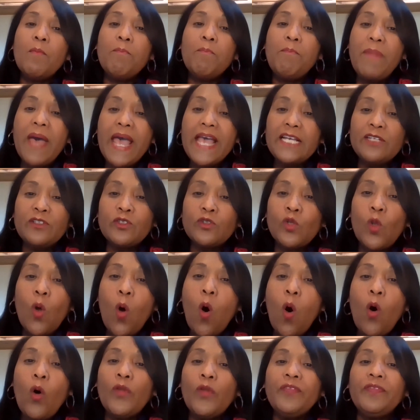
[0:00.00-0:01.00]
based
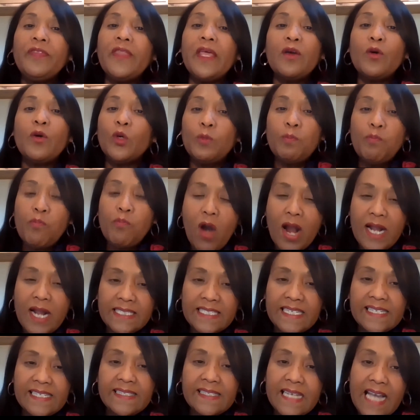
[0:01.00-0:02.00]
on the good
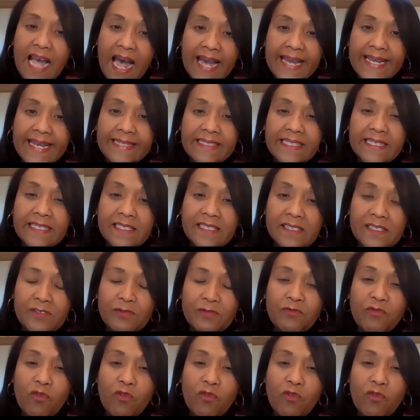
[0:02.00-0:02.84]
practice guidance